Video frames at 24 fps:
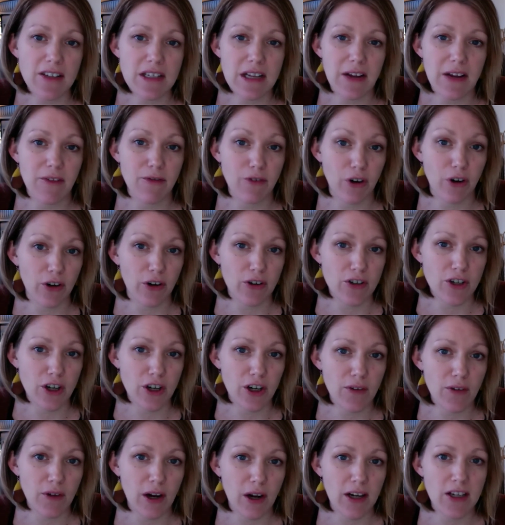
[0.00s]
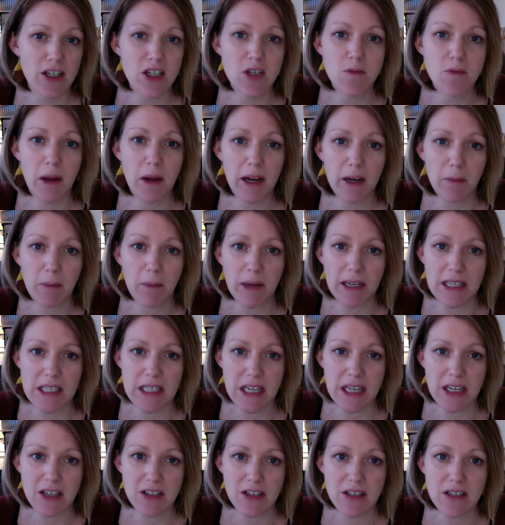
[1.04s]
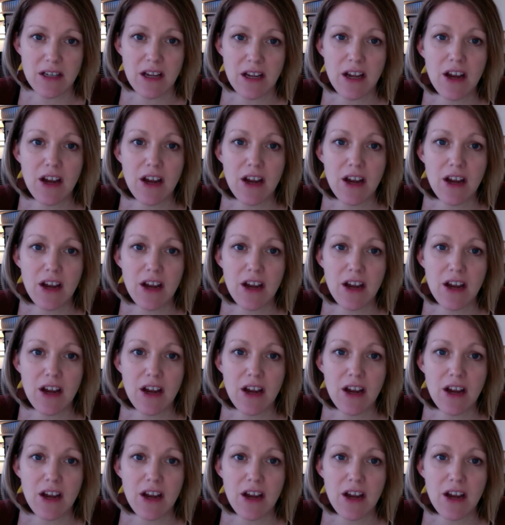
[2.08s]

of furniture on a spec basis